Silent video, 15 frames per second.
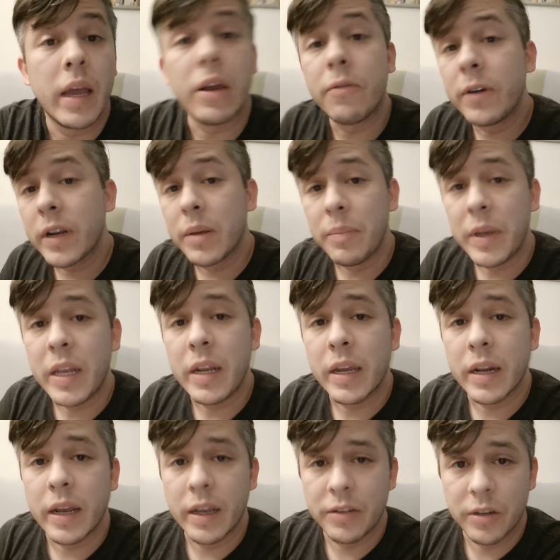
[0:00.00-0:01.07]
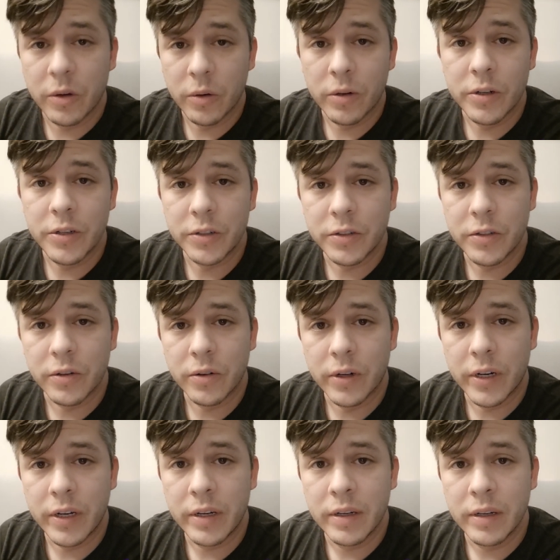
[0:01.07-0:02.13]
Every comedian has an origin
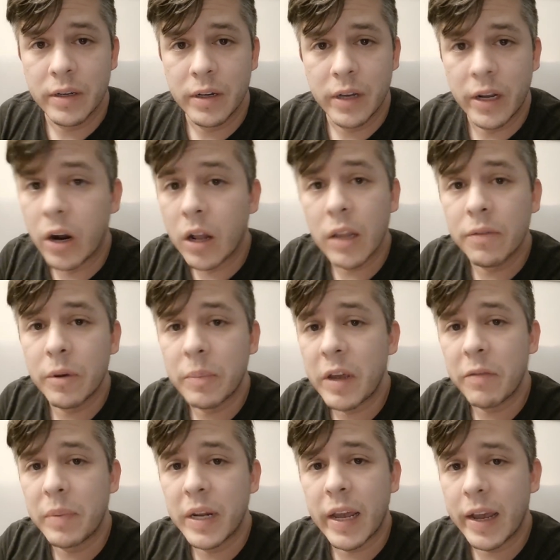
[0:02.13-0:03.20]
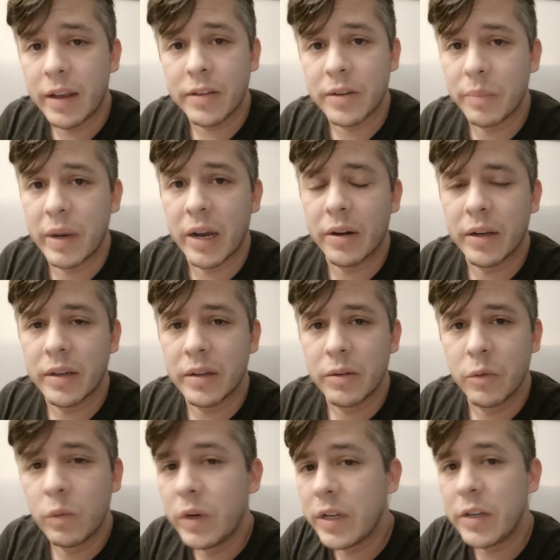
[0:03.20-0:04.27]
story, and all of them have been asked about it.
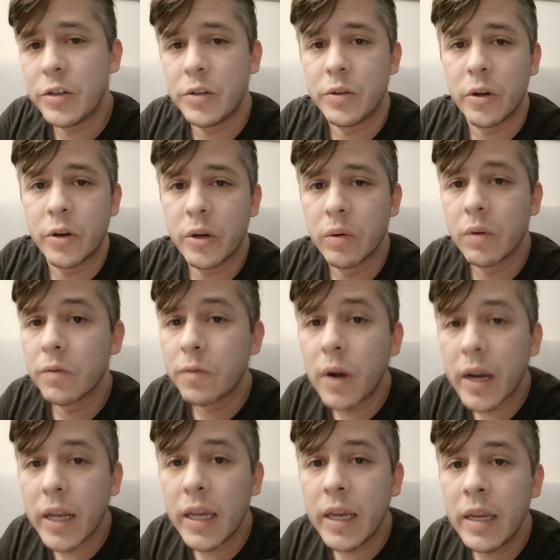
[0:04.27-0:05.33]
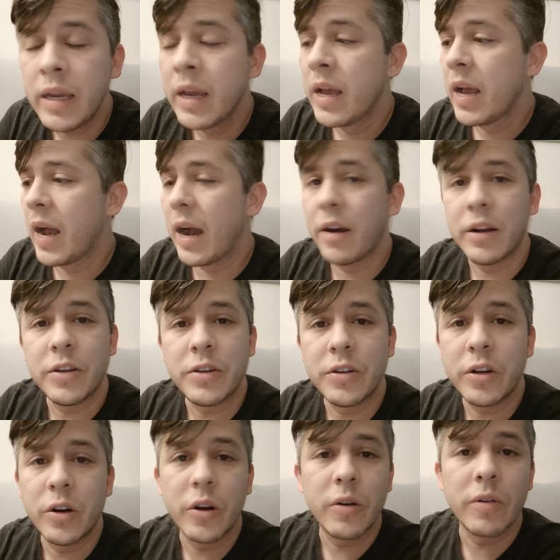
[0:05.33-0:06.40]
When did you know you were funny? How did you
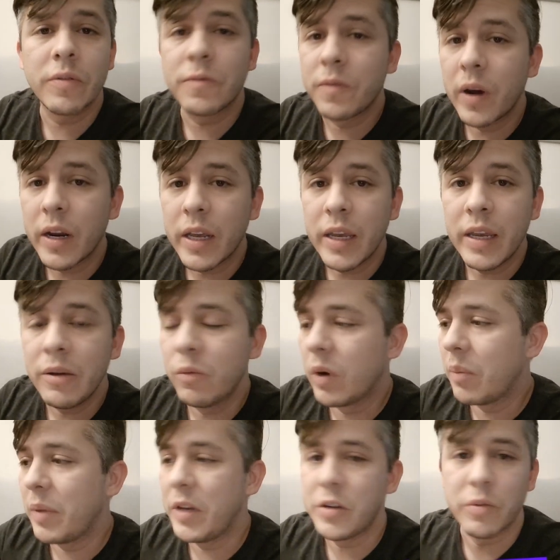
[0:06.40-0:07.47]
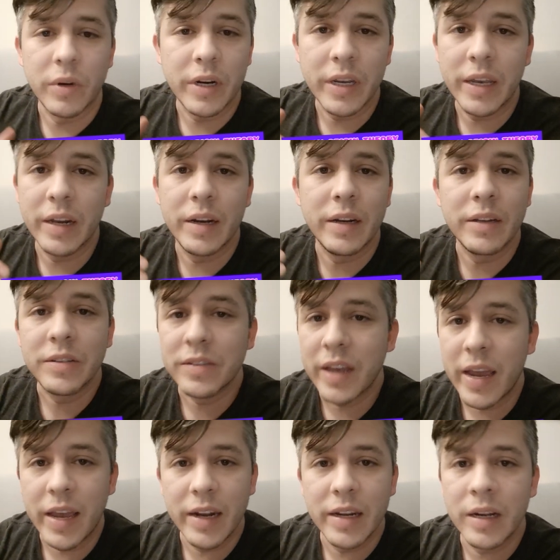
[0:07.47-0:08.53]
know you were funny? What made you want to get into
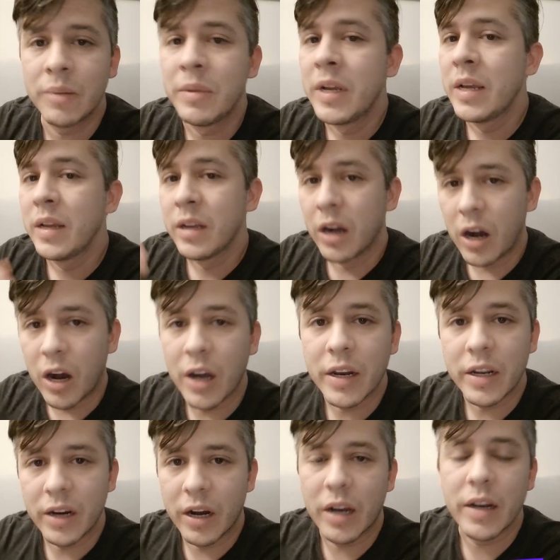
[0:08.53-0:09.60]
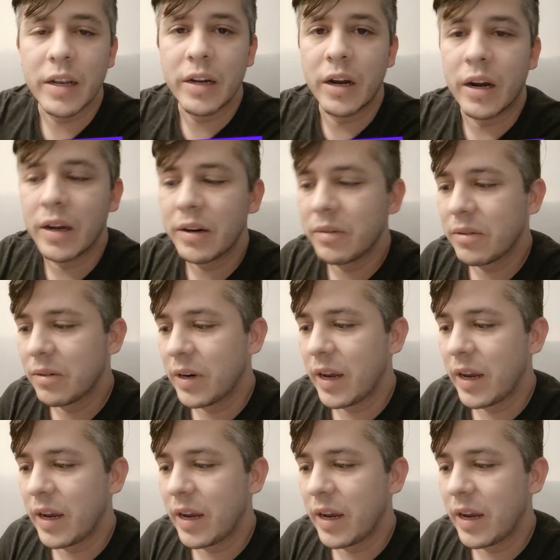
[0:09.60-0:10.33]
stand up? On and on and on.